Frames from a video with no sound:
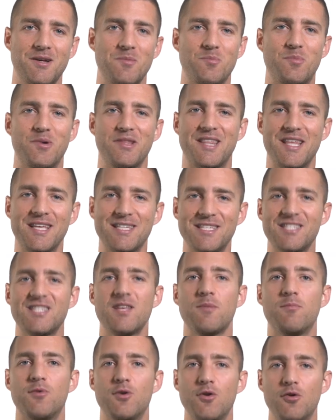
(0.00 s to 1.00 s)
But this is
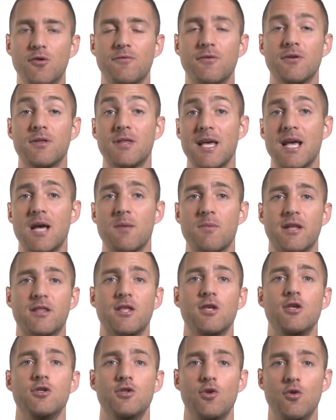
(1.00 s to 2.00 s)
the beautiful thing about
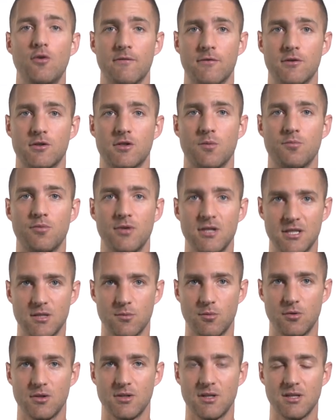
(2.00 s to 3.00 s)
these universal
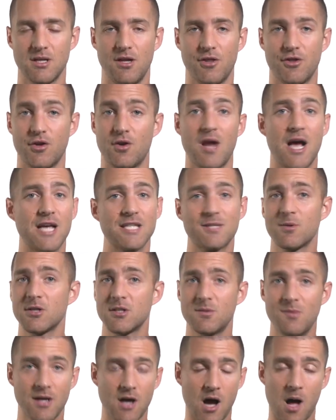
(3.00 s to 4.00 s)
principles. They're not
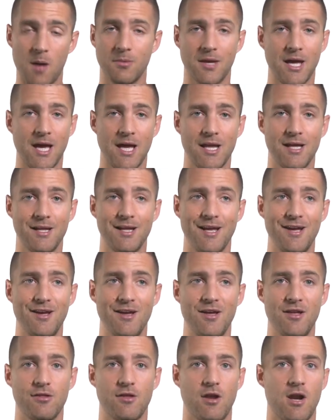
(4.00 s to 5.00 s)
supposed to be complicated.
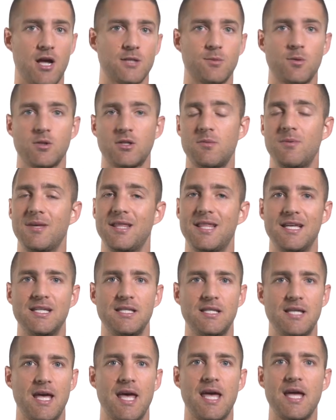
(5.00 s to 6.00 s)
They're not supposed to be
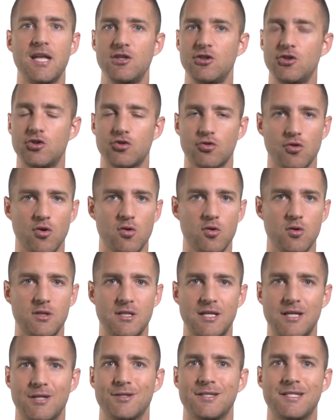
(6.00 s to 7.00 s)
these hidden
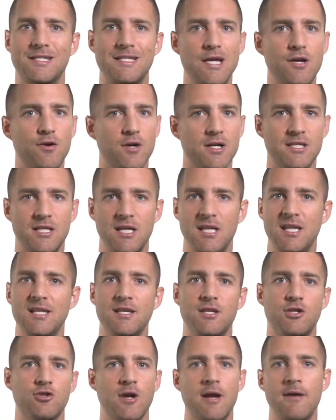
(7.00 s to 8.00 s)
truths that are secrets you need
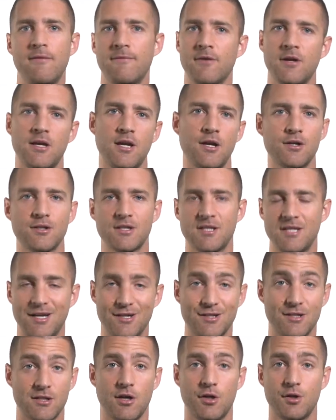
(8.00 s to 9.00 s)
to train for years and
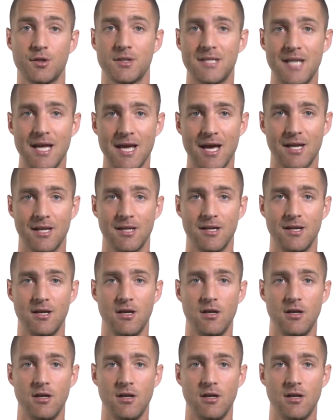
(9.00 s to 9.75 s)
years to understand.